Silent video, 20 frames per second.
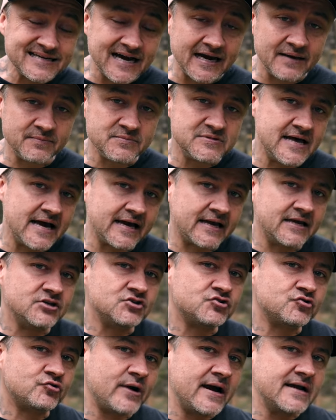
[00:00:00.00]
times that
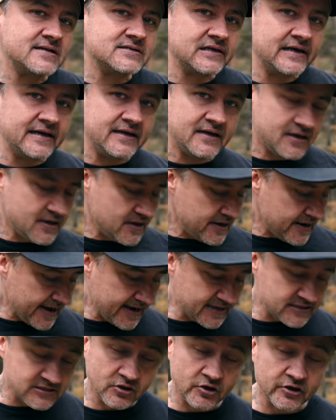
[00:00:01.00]
can translate
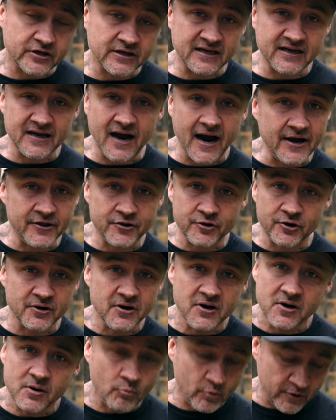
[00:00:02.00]
as looking either